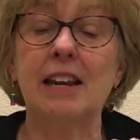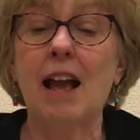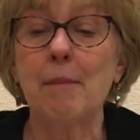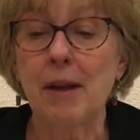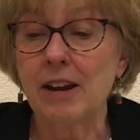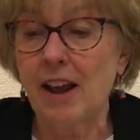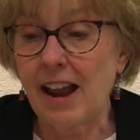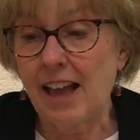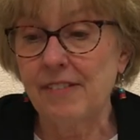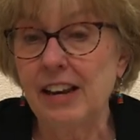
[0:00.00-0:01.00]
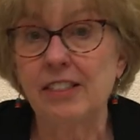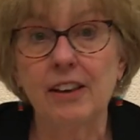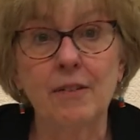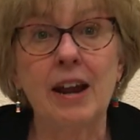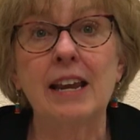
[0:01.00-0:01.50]
and I might not have
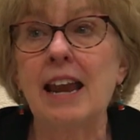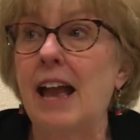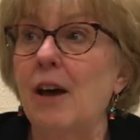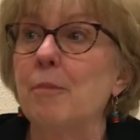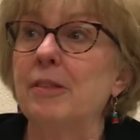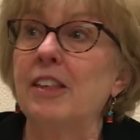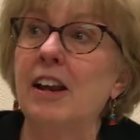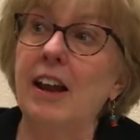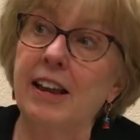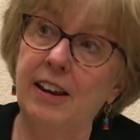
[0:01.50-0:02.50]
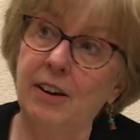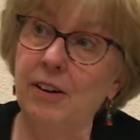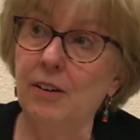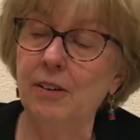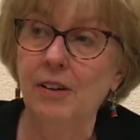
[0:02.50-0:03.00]
anything right now, but then I
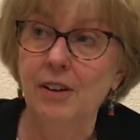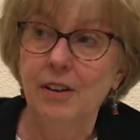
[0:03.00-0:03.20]
hear